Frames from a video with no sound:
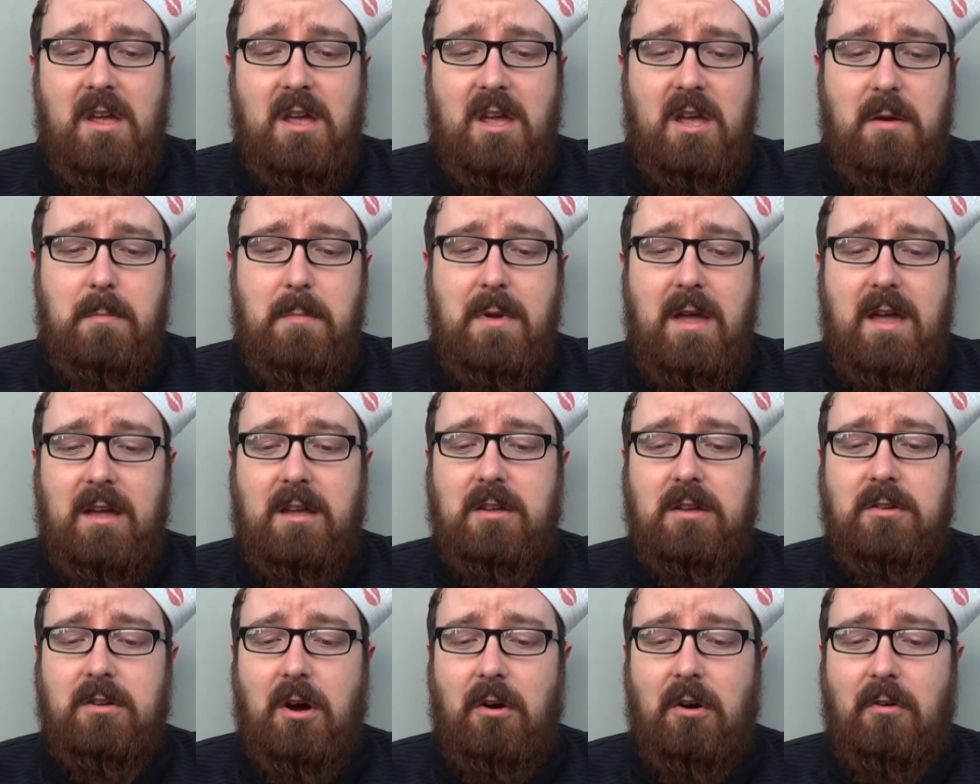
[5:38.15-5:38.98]
It'd make
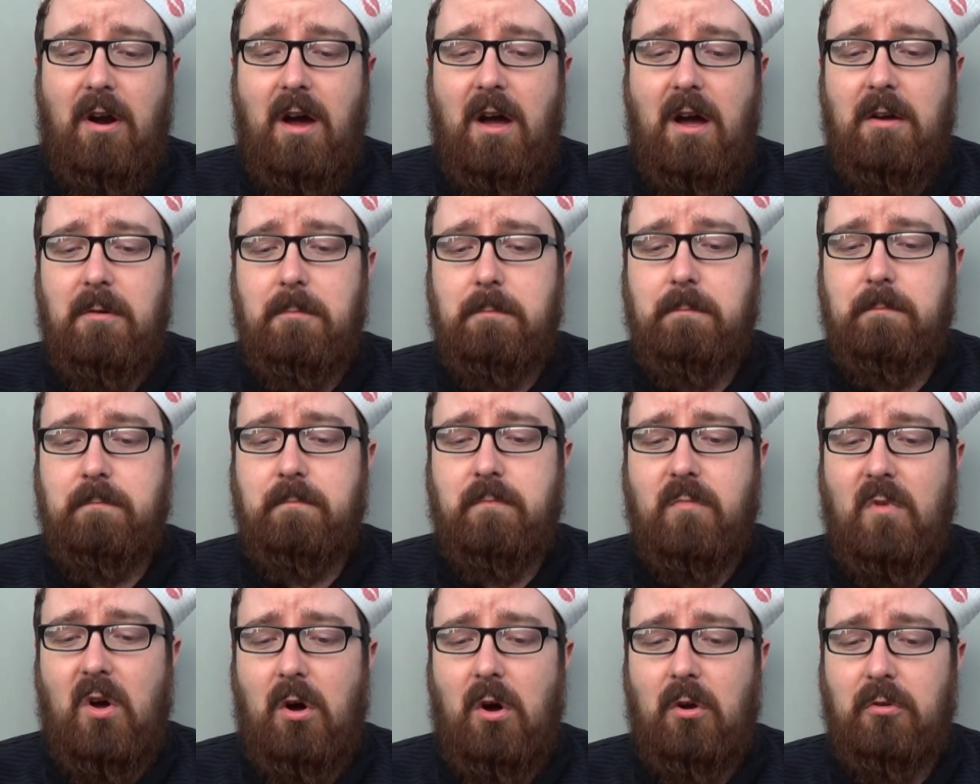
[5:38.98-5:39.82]
an alright
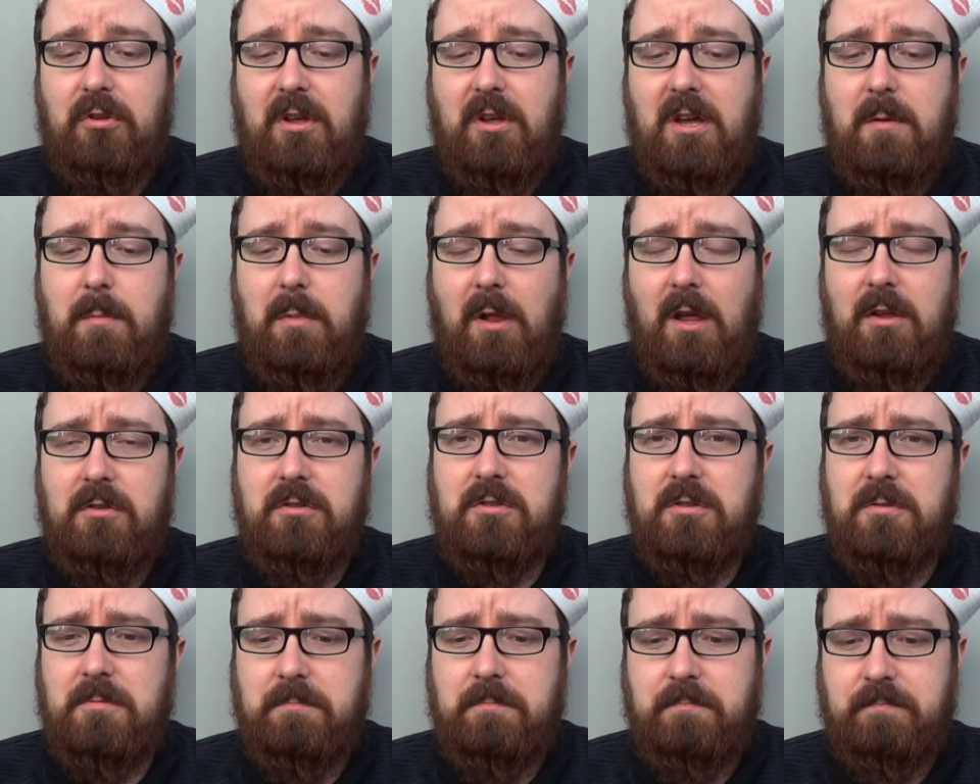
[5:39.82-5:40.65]
all day
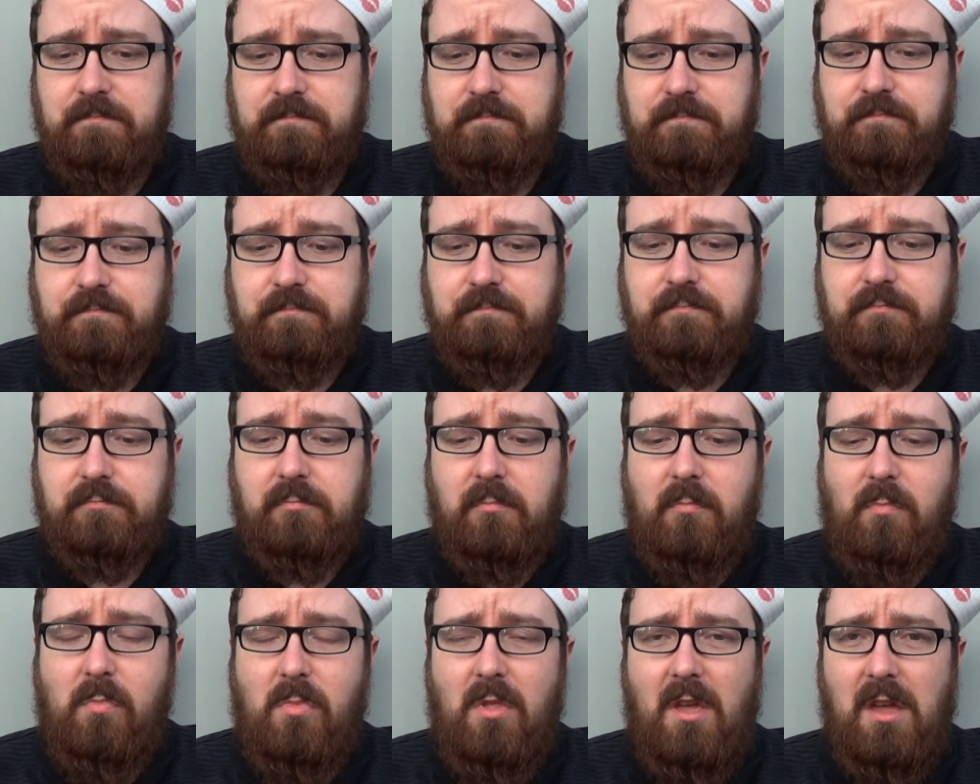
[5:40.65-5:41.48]
blend,
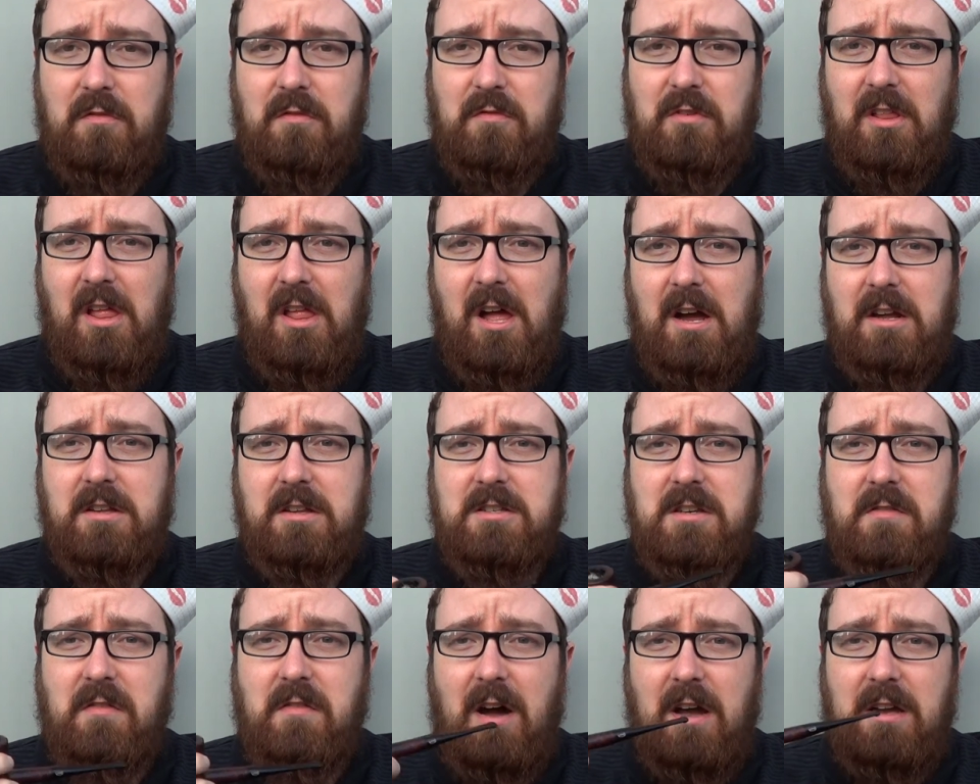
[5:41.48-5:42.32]
if you
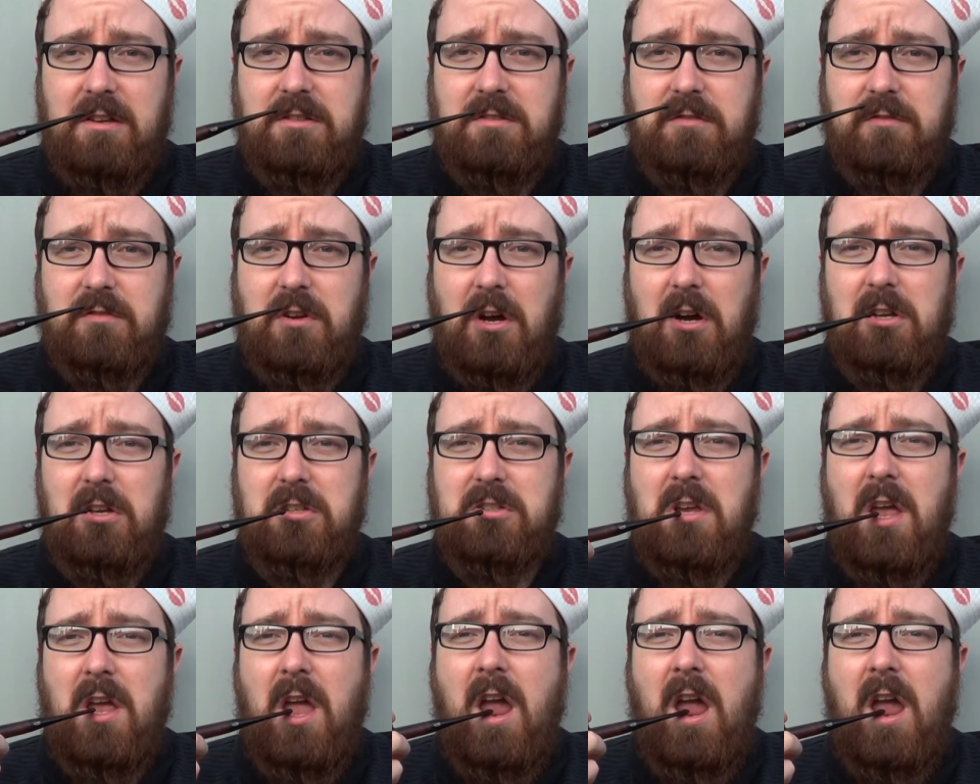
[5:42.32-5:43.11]
liked it, that is, of course.